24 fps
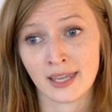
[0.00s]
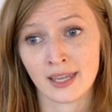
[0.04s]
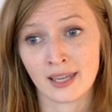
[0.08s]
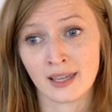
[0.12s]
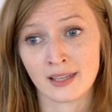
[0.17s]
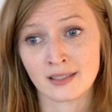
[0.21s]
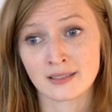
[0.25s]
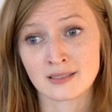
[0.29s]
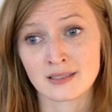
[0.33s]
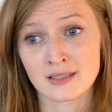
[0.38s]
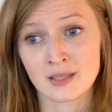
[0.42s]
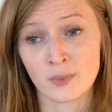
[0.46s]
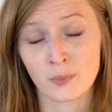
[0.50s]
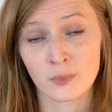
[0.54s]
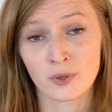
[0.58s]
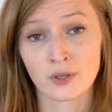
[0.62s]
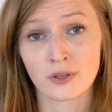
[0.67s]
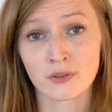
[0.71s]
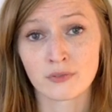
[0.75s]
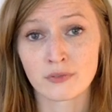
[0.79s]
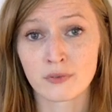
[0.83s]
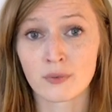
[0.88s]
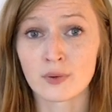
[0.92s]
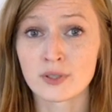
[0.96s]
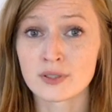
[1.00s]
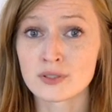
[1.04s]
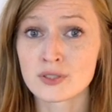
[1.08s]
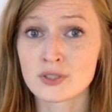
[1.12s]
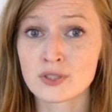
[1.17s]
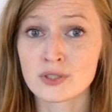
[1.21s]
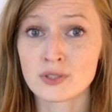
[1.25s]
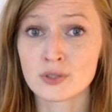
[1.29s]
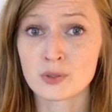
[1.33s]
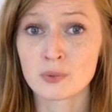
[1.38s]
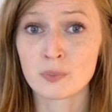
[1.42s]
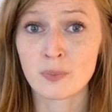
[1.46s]
can someone afford
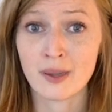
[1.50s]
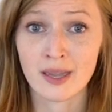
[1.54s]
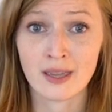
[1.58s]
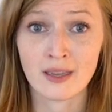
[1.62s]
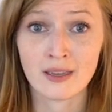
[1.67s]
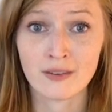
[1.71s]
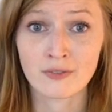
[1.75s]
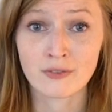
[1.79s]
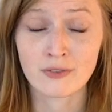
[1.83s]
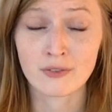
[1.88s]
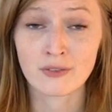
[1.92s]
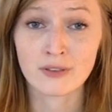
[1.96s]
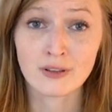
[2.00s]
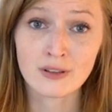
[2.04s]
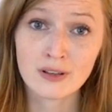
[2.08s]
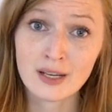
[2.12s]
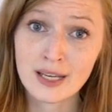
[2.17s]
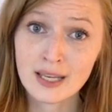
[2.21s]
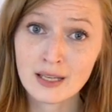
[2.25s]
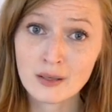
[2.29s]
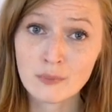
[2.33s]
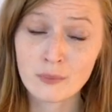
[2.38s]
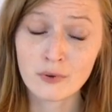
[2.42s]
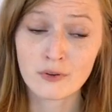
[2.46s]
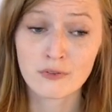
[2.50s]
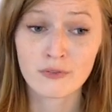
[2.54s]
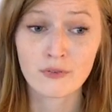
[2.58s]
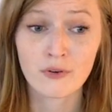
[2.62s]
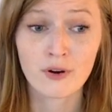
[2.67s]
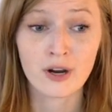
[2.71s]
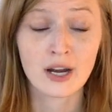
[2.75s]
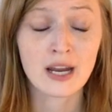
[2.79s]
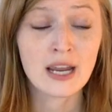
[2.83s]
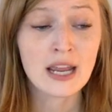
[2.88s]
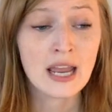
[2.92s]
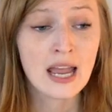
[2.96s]
to pay for their animal
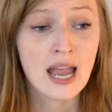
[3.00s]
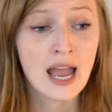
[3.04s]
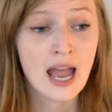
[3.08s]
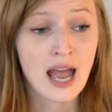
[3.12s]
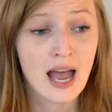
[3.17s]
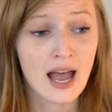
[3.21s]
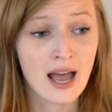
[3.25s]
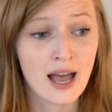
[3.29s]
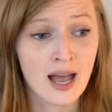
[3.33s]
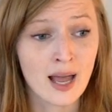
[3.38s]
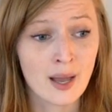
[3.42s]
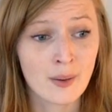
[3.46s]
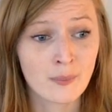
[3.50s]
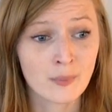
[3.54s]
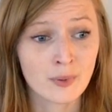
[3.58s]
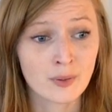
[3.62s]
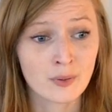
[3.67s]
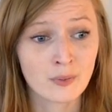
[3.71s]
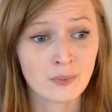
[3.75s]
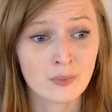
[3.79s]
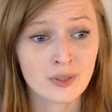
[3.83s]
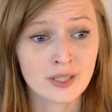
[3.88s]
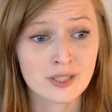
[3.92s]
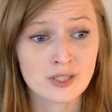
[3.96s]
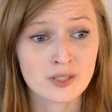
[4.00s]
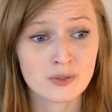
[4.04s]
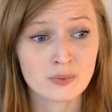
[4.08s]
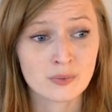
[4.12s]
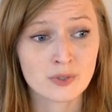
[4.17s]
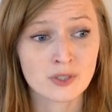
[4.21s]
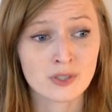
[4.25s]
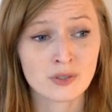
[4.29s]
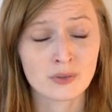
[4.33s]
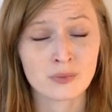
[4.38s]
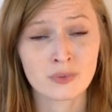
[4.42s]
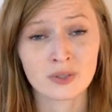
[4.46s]
for, um, which,
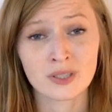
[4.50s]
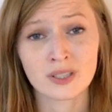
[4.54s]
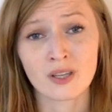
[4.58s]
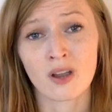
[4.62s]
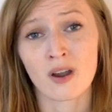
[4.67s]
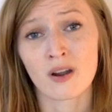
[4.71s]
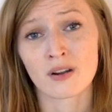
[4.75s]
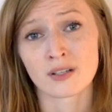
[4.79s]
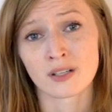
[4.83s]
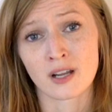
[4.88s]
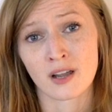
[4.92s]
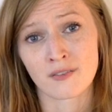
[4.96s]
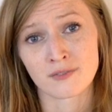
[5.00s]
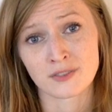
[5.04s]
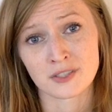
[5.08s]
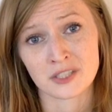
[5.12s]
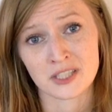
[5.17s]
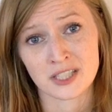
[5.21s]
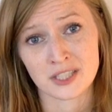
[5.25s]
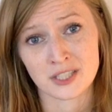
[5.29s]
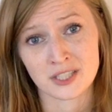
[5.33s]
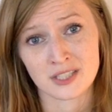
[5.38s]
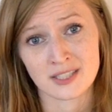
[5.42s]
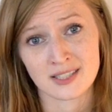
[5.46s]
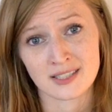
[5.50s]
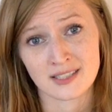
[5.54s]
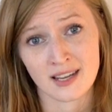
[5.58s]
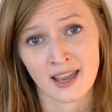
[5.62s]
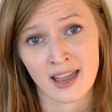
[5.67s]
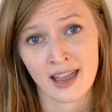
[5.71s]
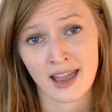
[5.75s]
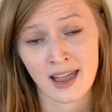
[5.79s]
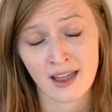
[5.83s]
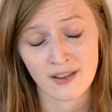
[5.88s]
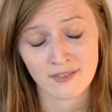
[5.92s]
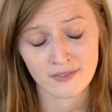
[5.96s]
which are really hard conversations to
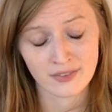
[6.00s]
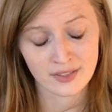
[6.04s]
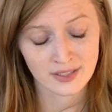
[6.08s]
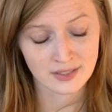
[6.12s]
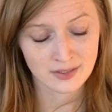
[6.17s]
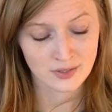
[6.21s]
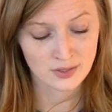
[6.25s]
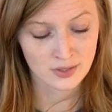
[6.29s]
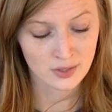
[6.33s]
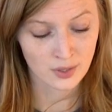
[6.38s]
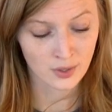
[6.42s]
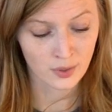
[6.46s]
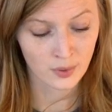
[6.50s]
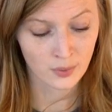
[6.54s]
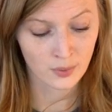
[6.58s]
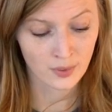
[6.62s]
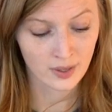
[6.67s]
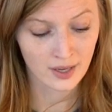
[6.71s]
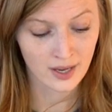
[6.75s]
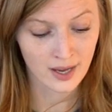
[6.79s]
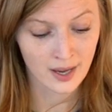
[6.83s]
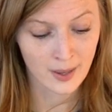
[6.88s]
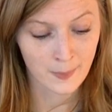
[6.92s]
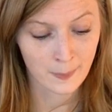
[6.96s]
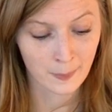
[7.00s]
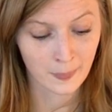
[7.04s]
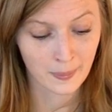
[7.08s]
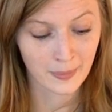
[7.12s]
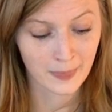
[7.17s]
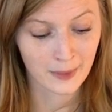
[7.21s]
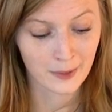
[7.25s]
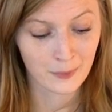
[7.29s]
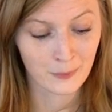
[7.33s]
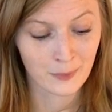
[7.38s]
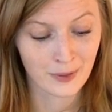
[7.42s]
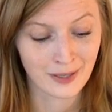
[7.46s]
have. And so
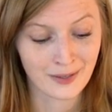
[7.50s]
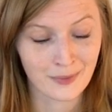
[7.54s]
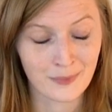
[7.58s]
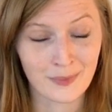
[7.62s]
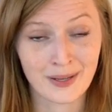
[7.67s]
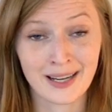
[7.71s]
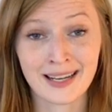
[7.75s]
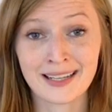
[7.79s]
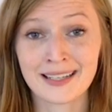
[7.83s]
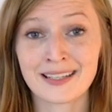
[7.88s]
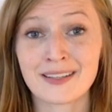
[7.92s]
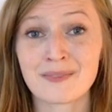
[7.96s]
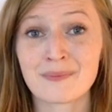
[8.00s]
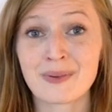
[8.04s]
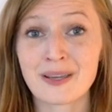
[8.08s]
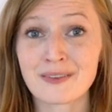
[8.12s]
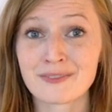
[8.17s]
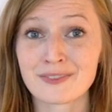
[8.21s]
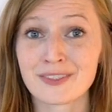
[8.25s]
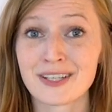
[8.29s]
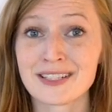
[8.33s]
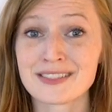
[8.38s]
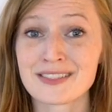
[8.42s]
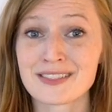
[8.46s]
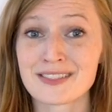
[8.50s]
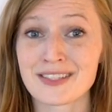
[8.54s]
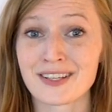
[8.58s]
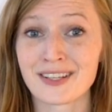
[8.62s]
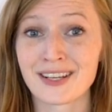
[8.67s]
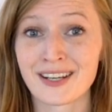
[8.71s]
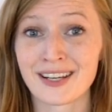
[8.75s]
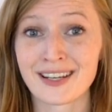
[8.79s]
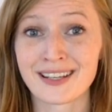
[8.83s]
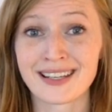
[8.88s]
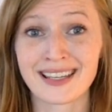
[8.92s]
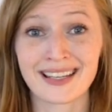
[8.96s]
um, when, when any of my friends
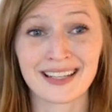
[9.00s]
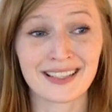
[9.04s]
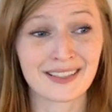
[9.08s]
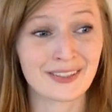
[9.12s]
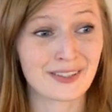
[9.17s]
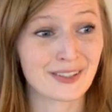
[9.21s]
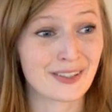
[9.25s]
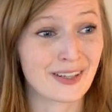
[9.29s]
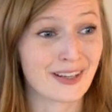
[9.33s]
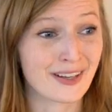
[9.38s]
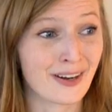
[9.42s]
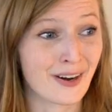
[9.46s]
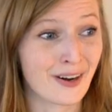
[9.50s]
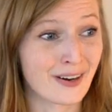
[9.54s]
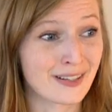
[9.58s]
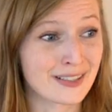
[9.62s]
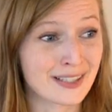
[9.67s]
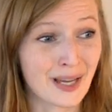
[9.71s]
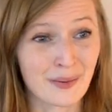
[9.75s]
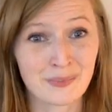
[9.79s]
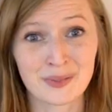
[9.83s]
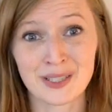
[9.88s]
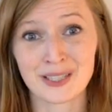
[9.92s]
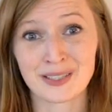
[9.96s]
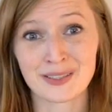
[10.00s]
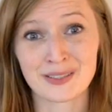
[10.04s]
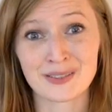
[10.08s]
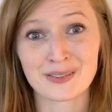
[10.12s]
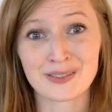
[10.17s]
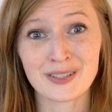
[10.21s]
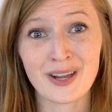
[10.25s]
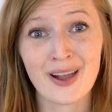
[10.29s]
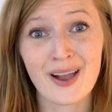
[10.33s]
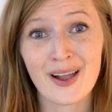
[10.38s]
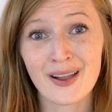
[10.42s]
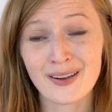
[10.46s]
are getting, are adopting a new
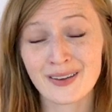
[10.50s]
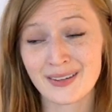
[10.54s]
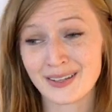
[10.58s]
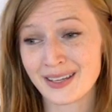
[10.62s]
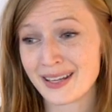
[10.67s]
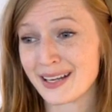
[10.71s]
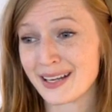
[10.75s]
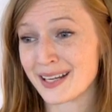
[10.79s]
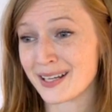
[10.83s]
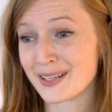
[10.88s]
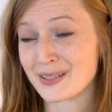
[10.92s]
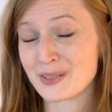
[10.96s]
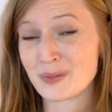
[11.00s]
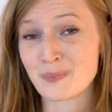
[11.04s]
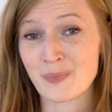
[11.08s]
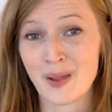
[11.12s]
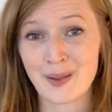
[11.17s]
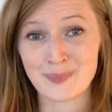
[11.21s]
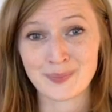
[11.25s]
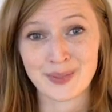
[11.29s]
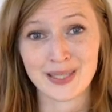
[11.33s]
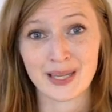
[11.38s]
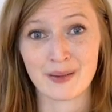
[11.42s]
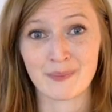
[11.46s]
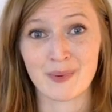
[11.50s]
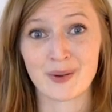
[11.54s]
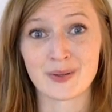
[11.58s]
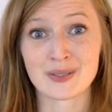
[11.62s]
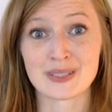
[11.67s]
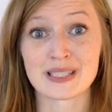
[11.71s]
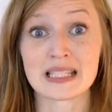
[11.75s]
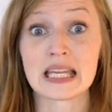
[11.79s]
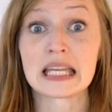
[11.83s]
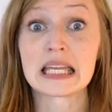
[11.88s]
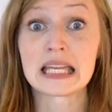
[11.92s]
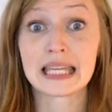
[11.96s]
dog or getting a new puppy, I'm
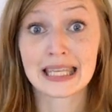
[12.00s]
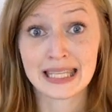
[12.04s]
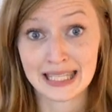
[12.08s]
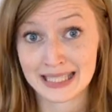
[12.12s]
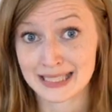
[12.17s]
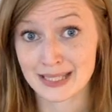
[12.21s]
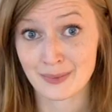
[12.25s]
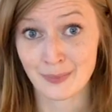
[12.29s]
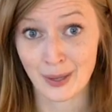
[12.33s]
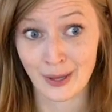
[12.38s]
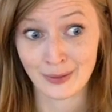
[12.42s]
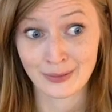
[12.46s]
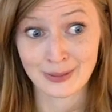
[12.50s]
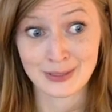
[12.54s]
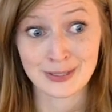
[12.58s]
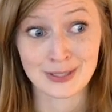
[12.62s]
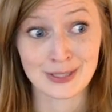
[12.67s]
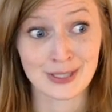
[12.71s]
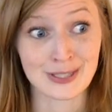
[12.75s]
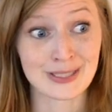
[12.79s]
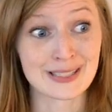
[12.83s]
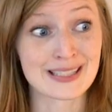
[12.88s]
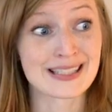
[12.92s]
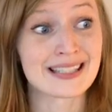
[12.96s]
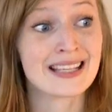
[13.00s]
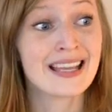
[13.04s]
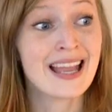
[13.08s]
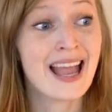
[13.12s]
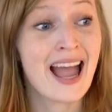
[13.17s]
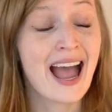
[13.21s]
always like, get some health insurance,